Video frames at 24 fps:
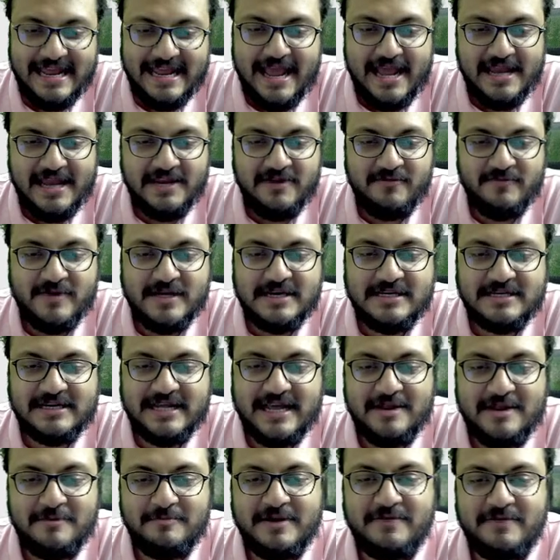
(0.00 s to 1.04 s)
anyone
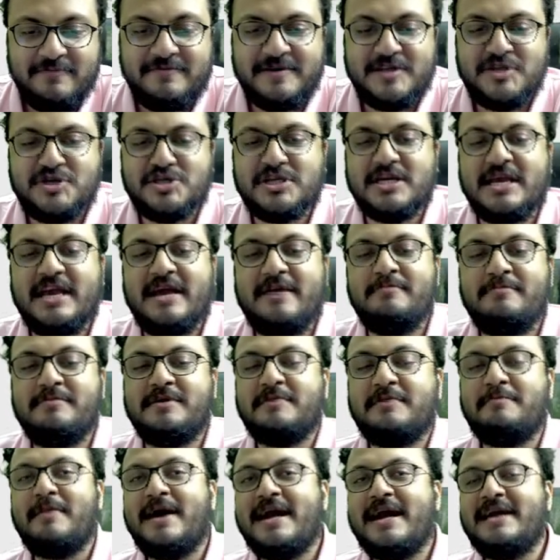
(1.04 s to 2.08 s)
tell me which game
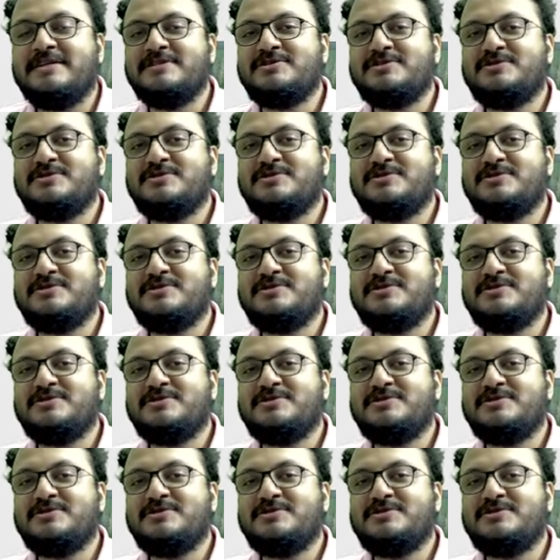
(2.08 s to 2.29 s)
reminds